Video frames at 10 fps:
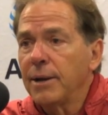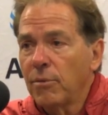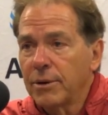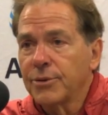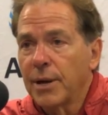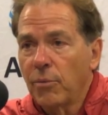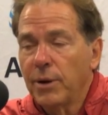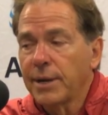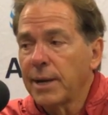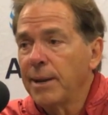You want to try to
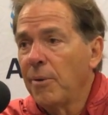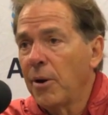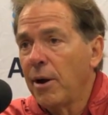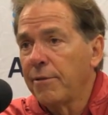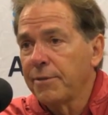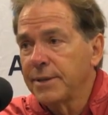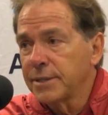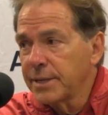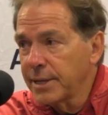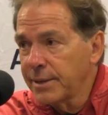win the game on
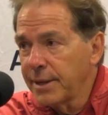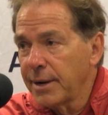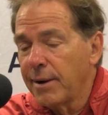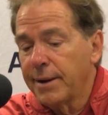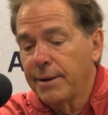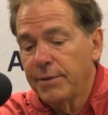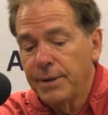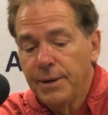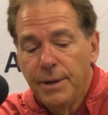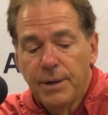offense, take the air out of
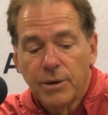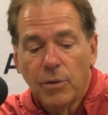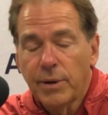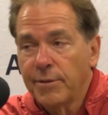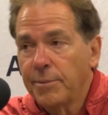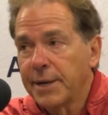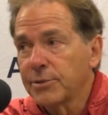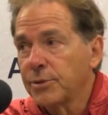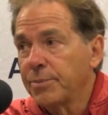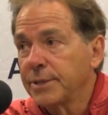it. Don't give them
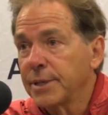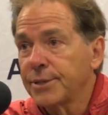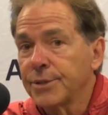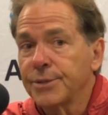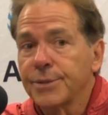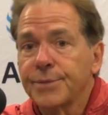extra possessions.